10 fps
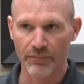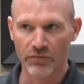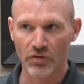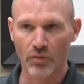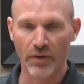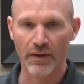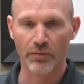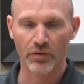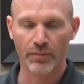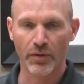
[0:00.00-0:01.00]
So we're
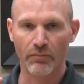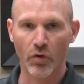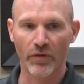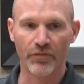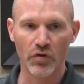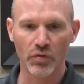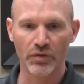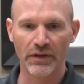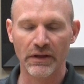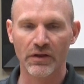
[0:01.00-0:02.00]
able to put more fuel
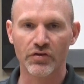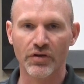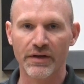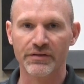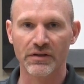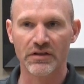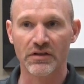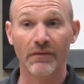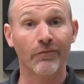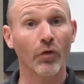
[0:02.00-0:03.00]
in here.
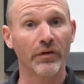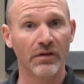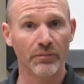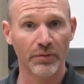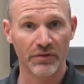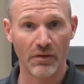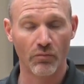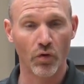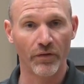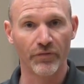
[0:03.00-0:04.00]
Translation,
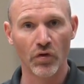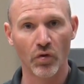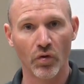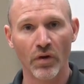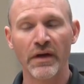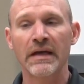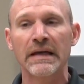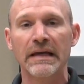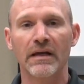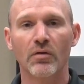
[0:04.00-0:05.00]
14% more fuel
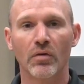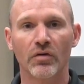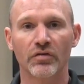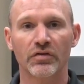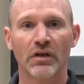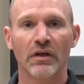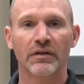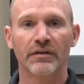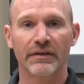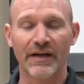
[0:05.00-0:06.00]
equals
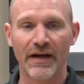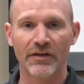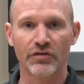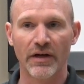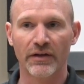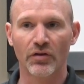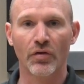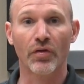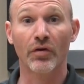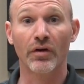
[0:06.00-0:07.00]
to the contractor
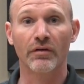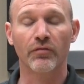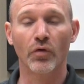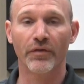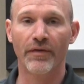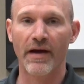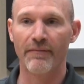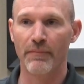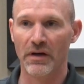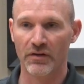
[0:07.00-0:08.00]
30 to
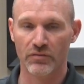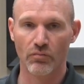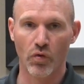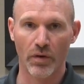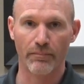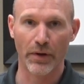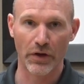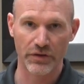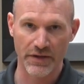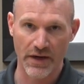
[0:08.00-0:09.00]
45 minutes more
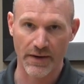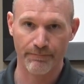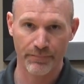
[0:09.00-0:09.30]
burn time.